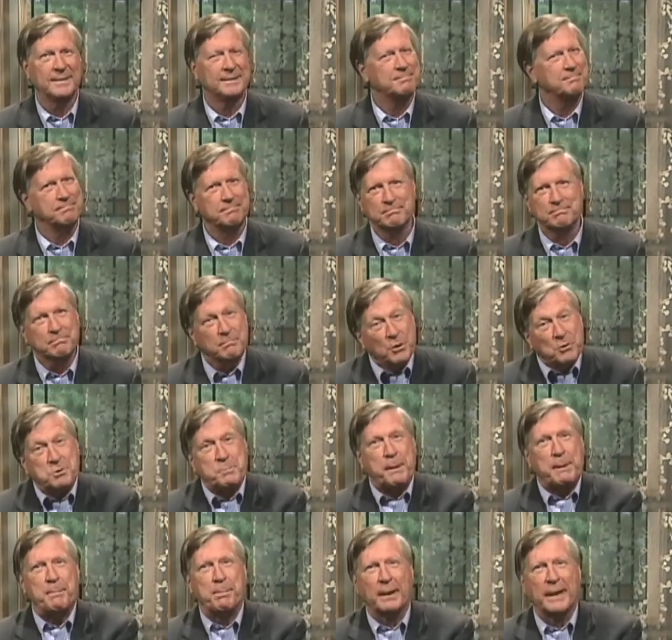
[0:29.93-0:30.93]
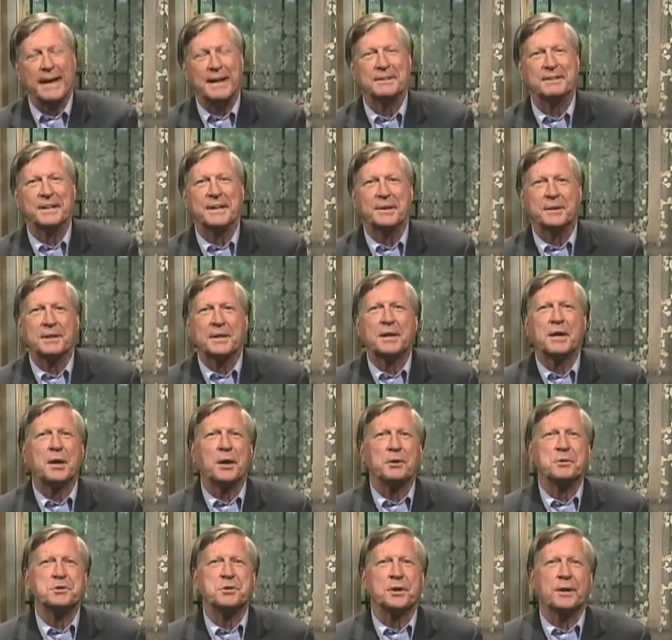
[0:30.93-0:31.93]
most people out there in the
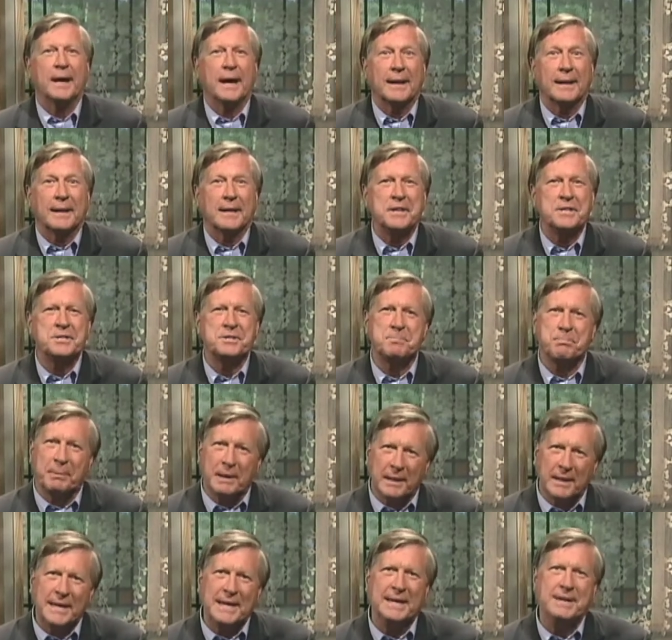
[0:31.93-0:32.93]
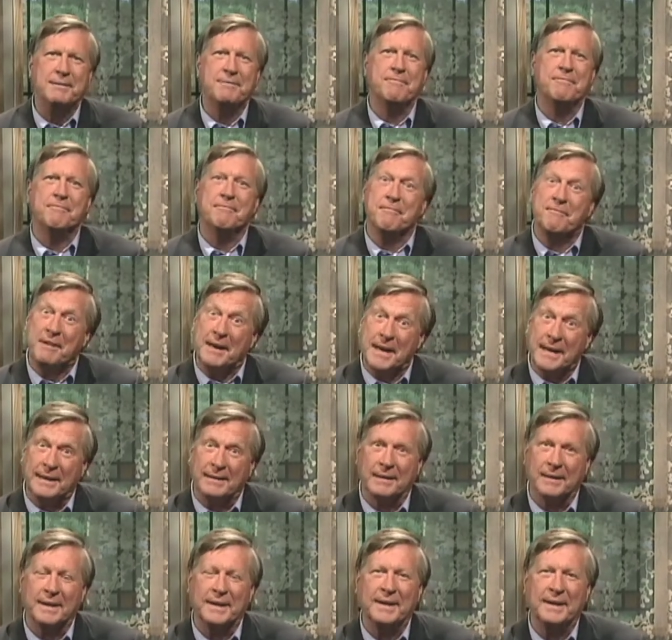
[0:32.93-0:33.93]
culture at least believe
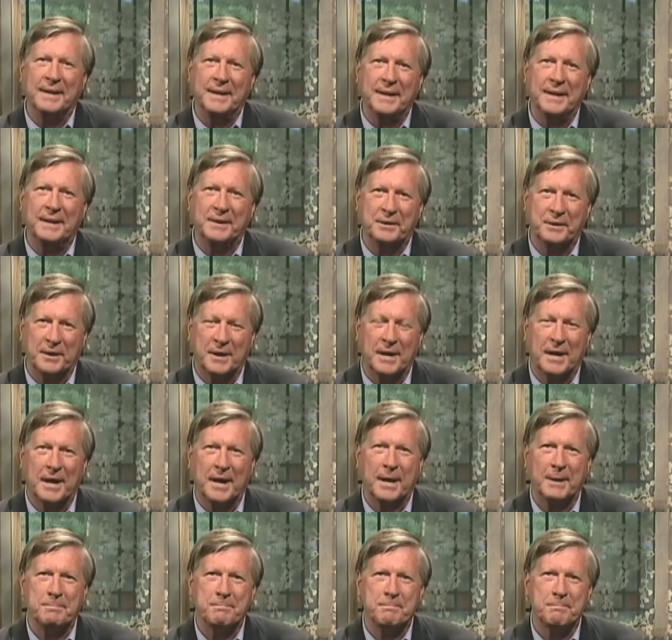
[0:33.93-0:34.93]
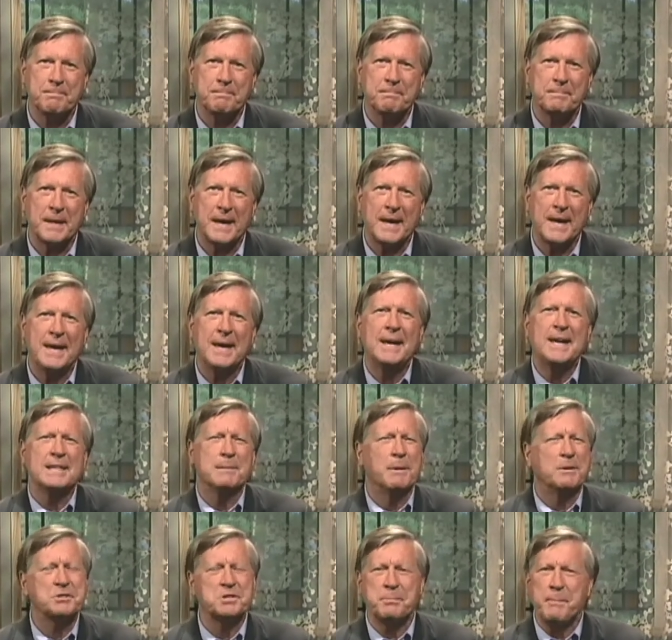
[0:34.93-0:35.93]
vaguely in God. The
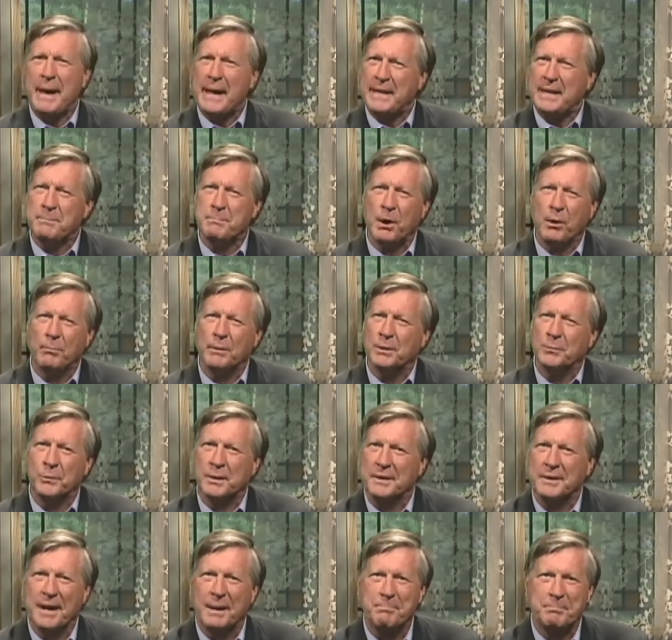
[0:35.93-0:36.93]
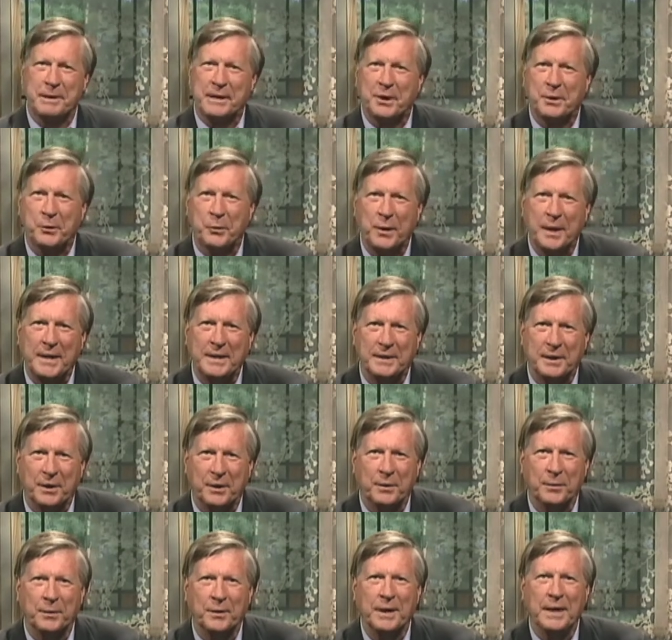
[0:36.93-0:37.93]
most demanding moment would not be
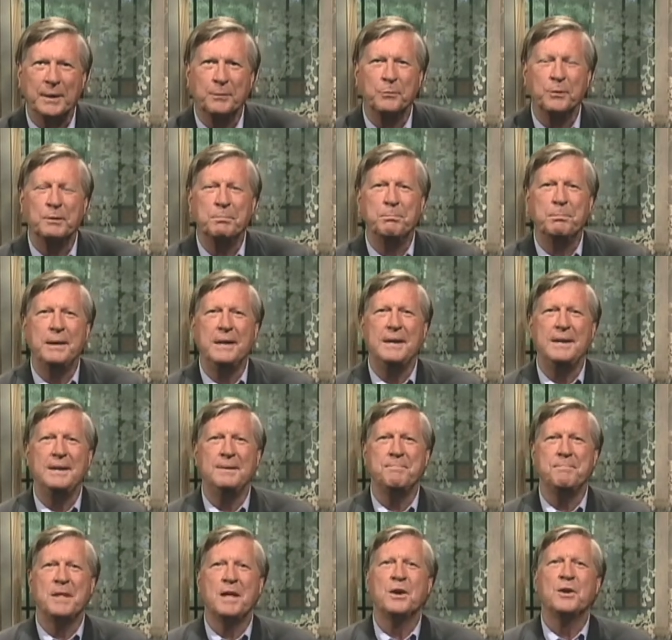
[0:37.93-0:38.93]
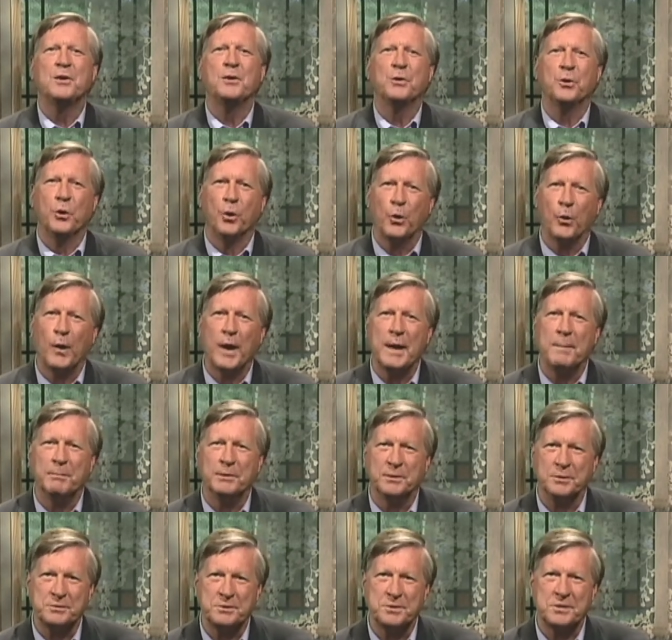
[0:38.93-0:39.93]
credo, it would be
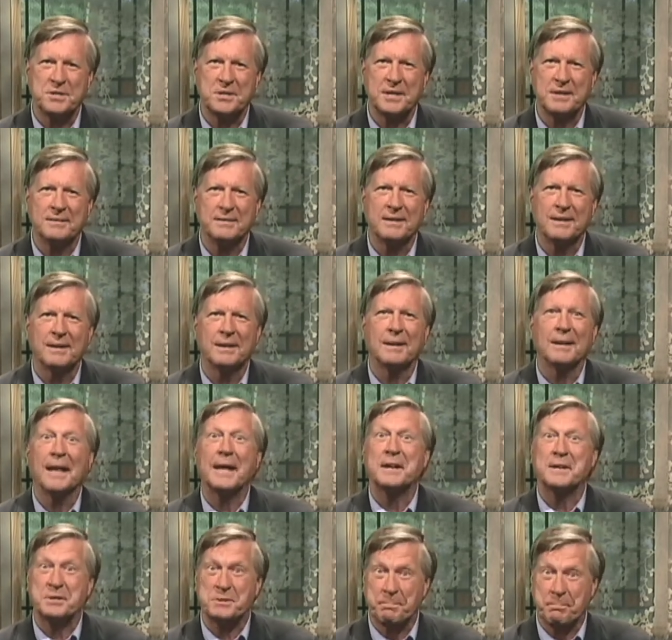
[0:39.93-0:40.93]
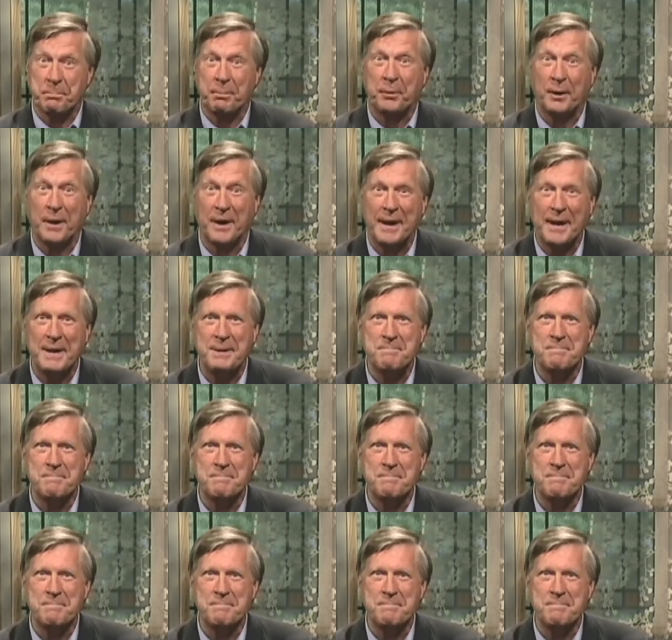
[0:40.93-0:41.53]
oremus, let us pray.